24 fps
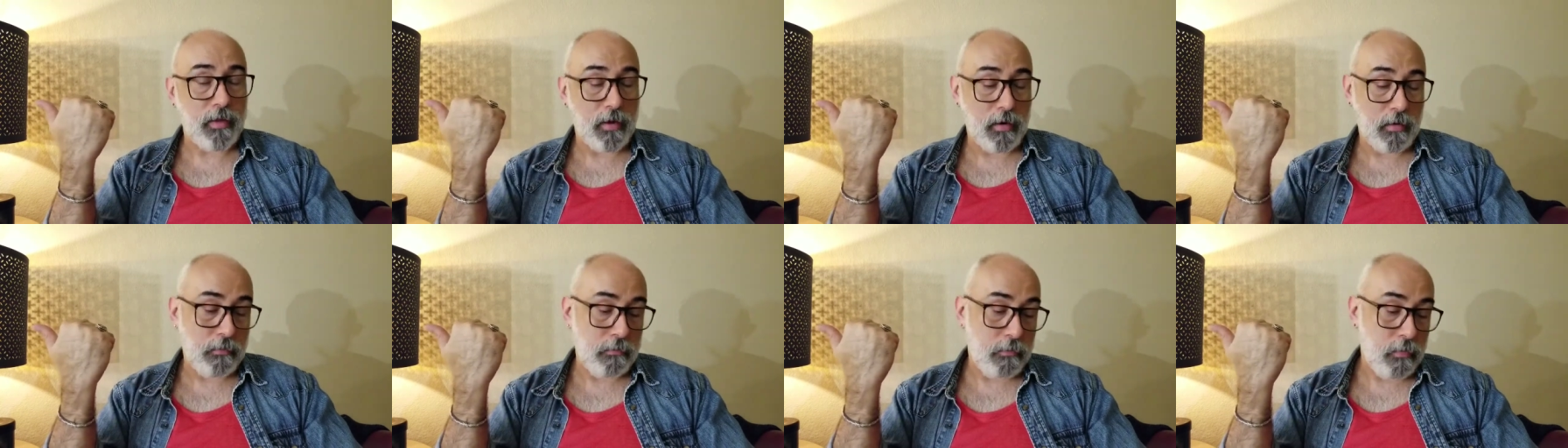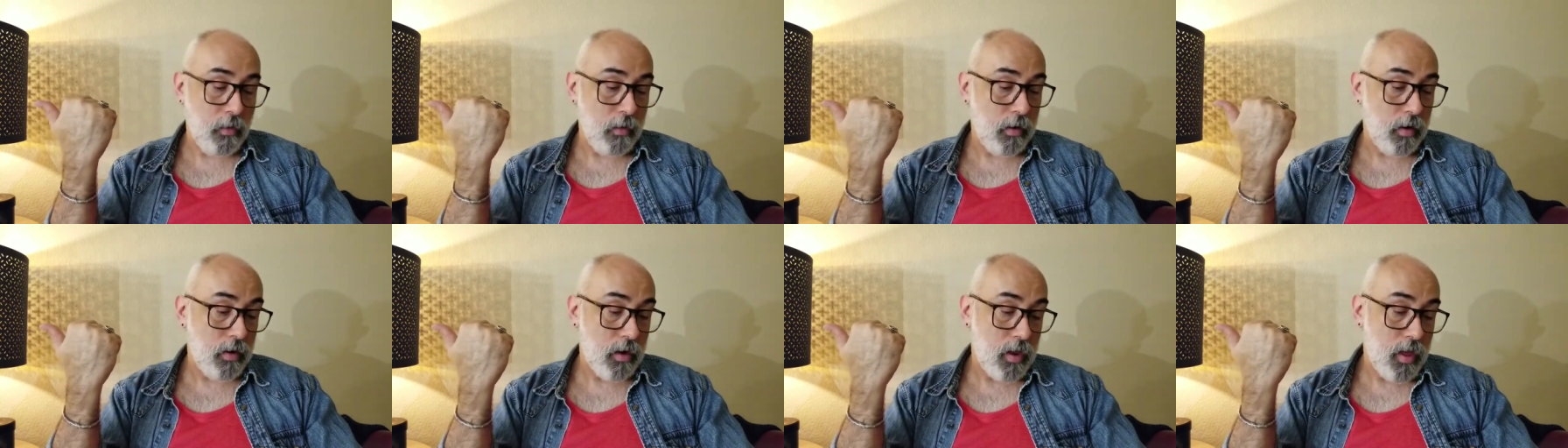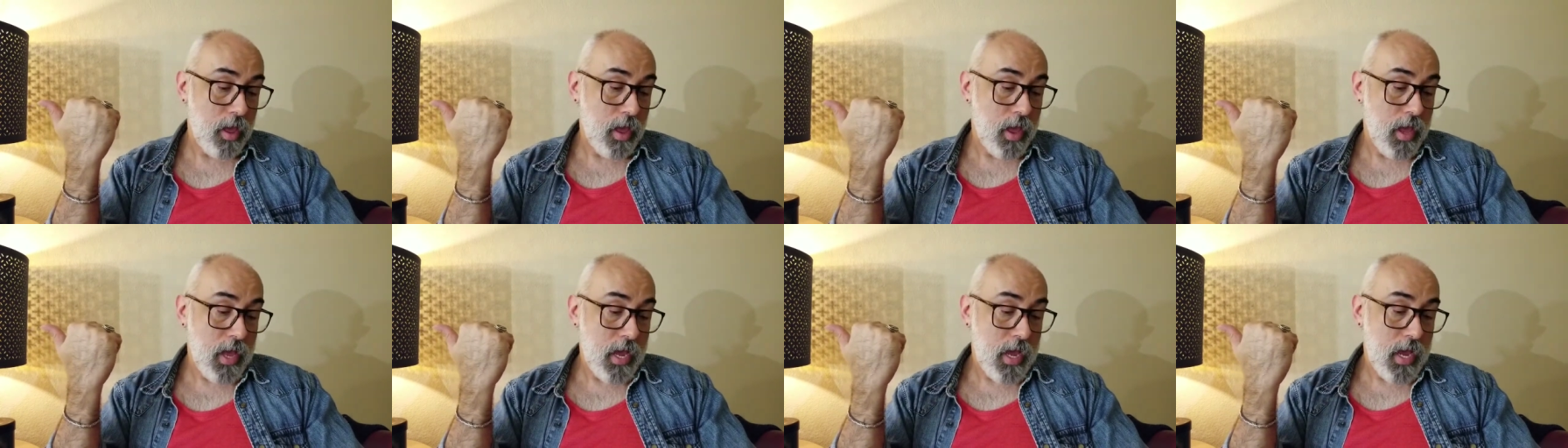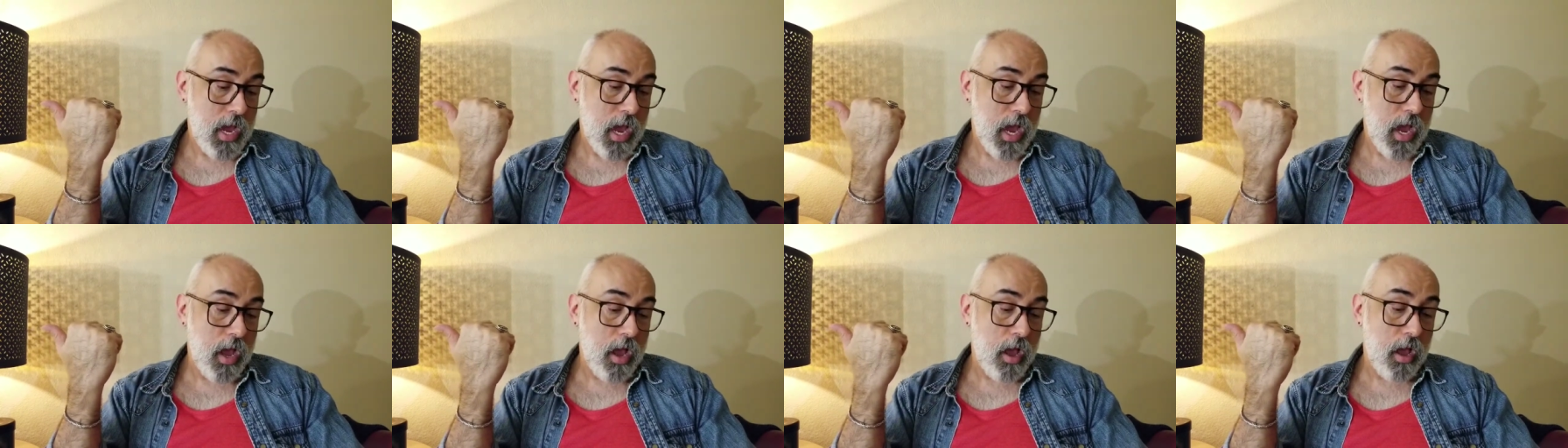airport.
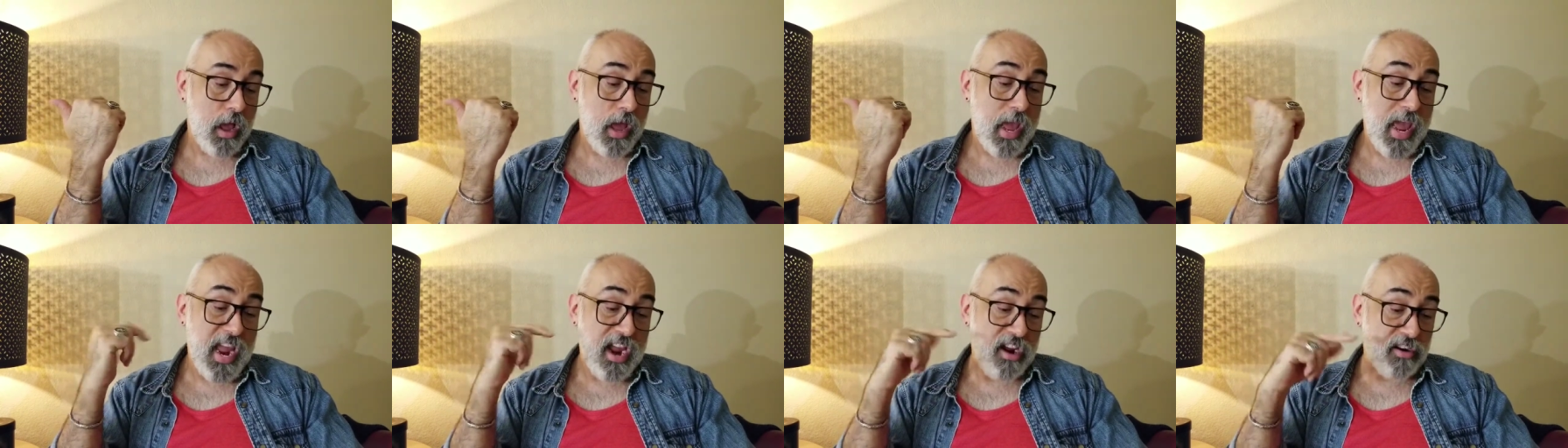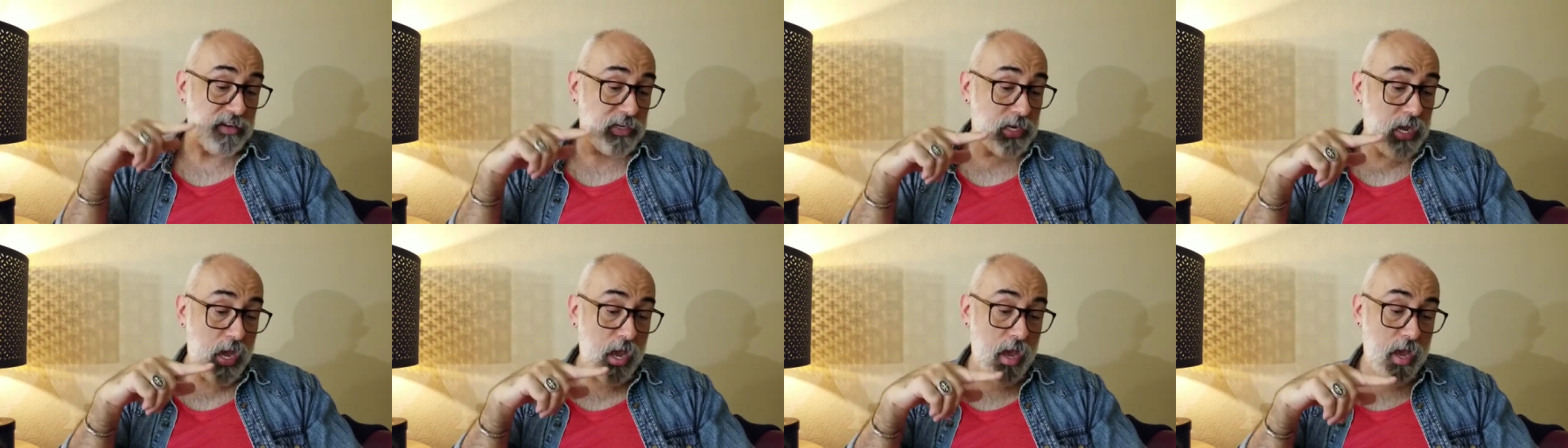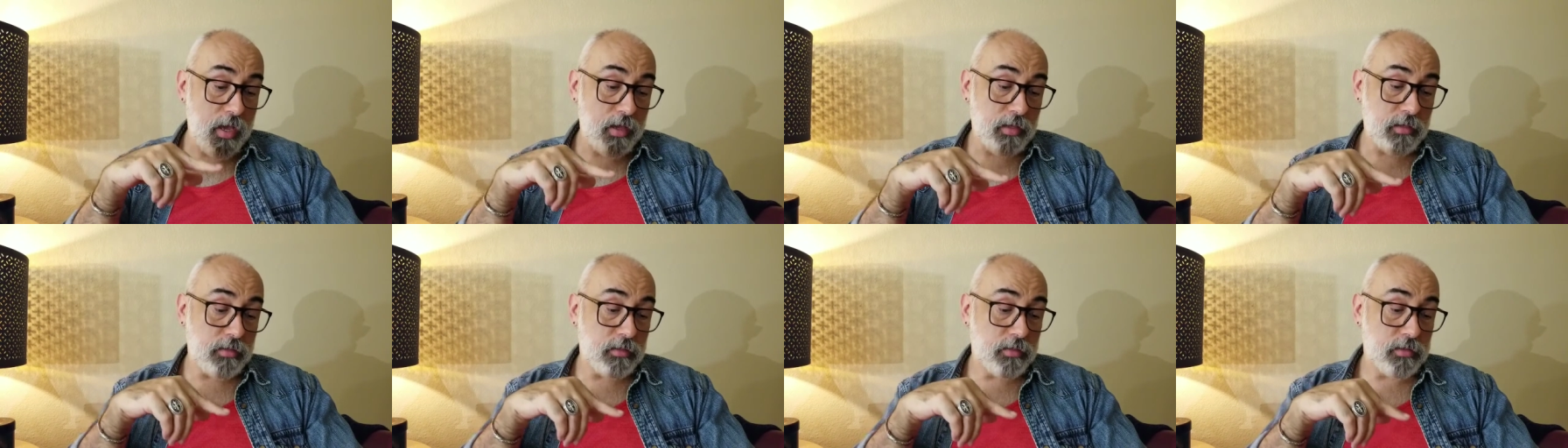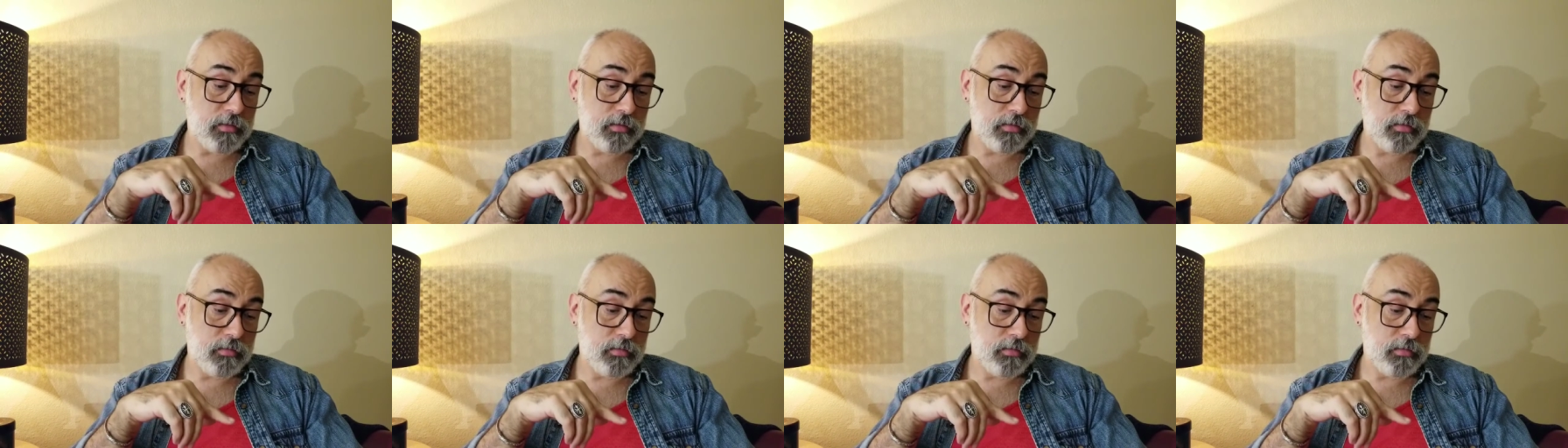Hair ties.